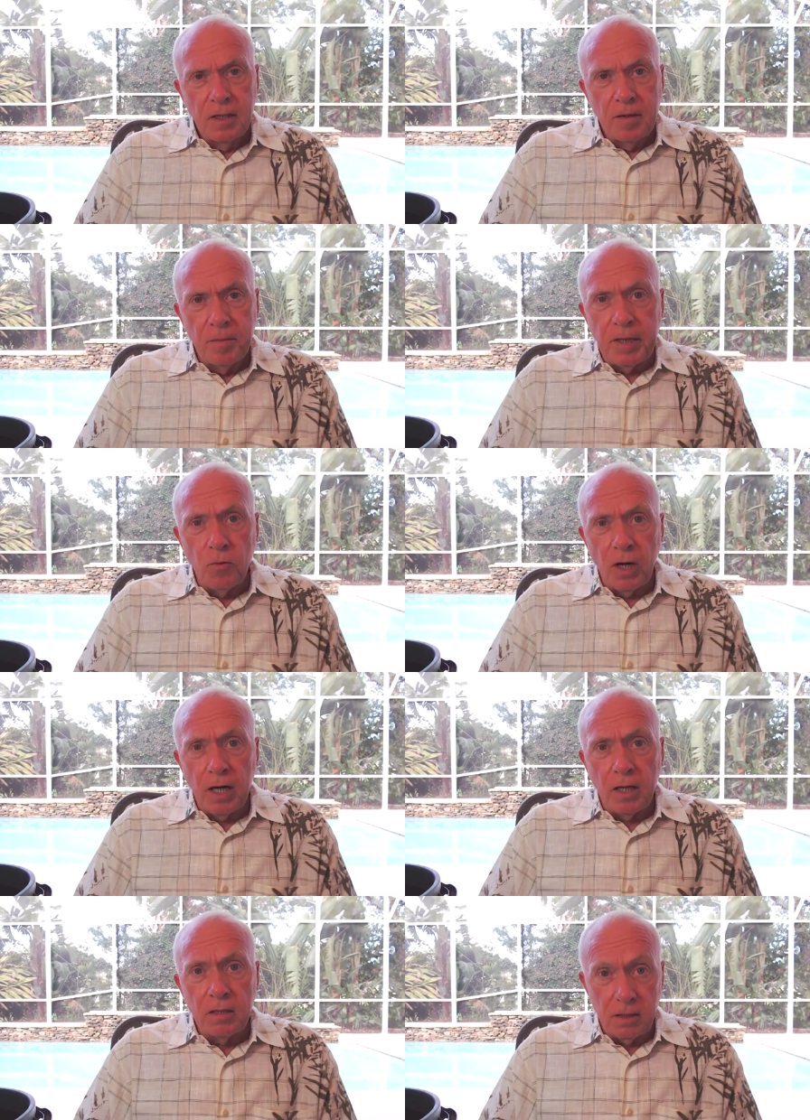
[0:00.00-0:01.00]

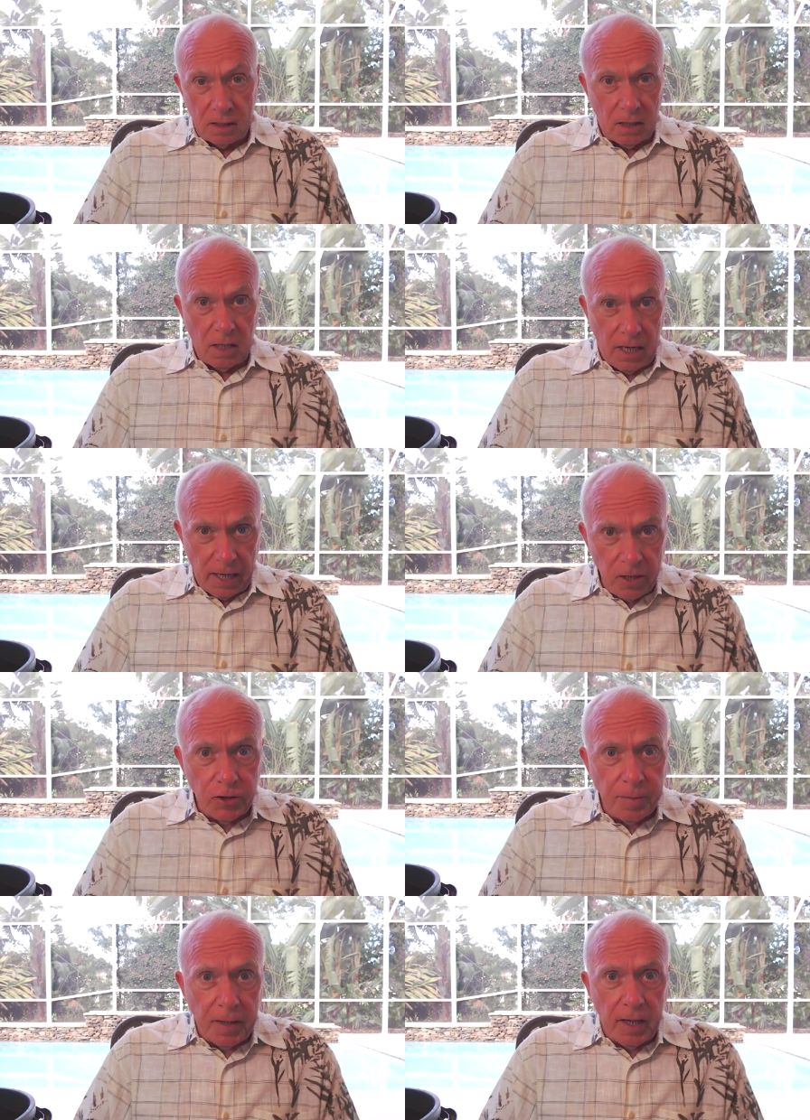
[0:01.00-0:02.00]
Meanwhile, in
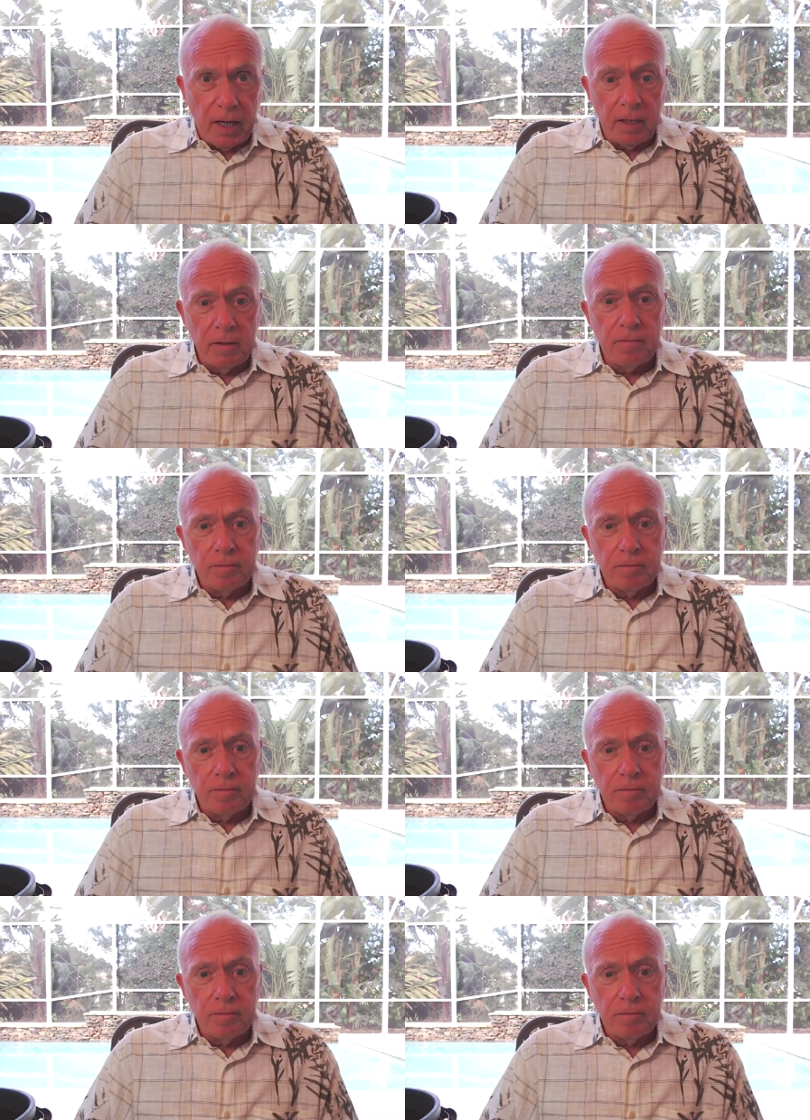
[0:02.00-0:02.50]
Japan,